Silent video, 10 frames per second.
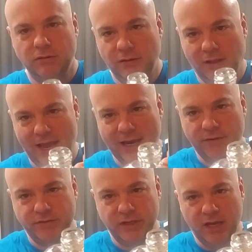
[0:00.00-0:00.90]
lack
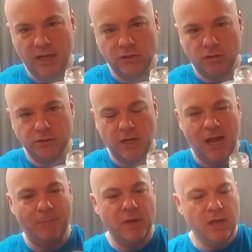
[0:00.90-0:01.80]
of decanter on
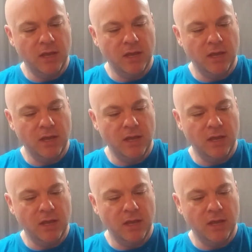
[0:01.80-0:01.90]
top.